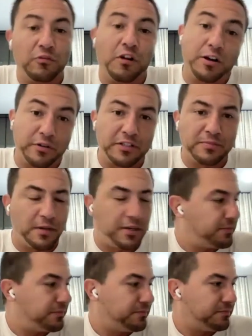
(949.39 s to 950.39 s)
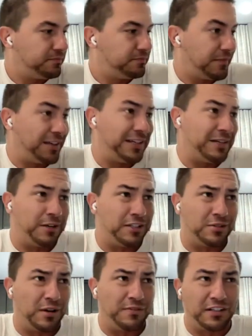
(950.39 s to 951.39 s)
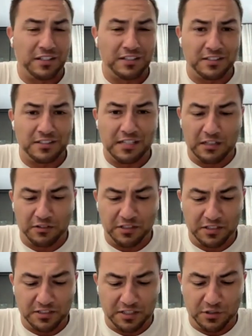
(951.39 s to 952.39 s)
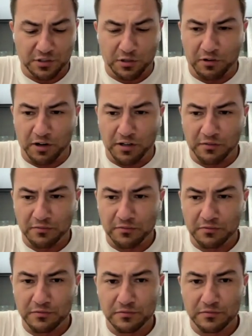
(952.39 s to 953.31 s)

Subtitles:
Rhino needs money. I need money too. I haven't collected a salary since I started Rhino.